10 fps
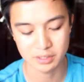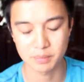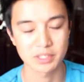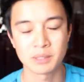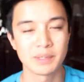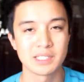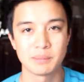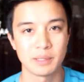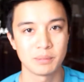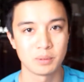It's a bunch of busy
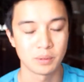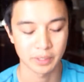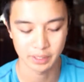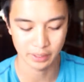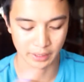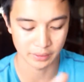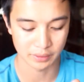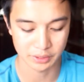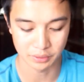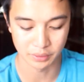people working together
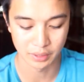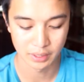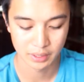to